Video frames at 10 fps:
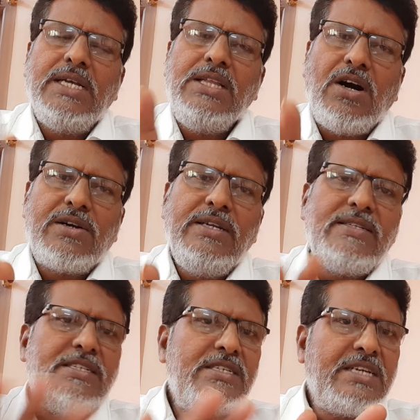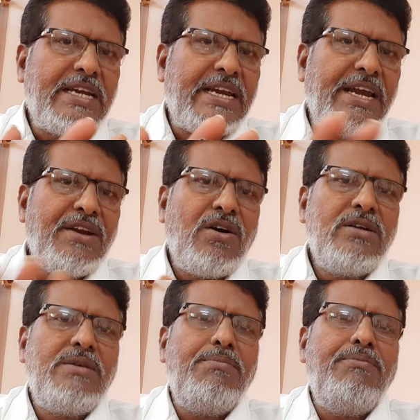the organization
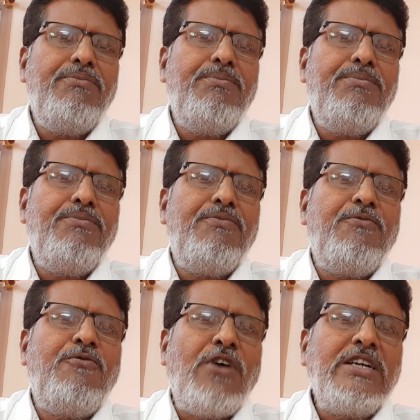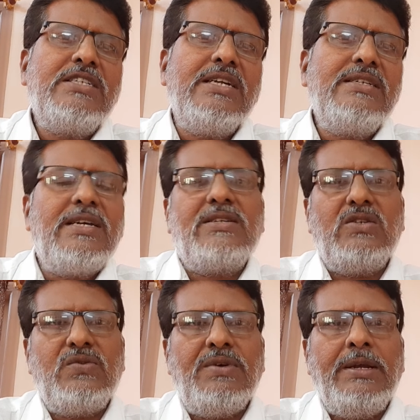cannot function
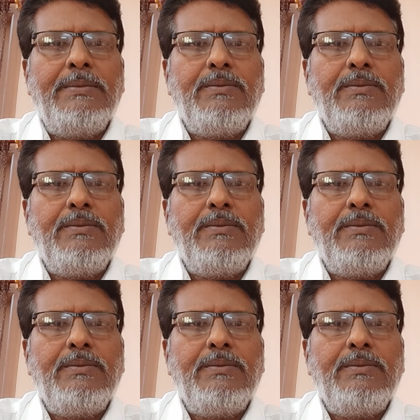successfully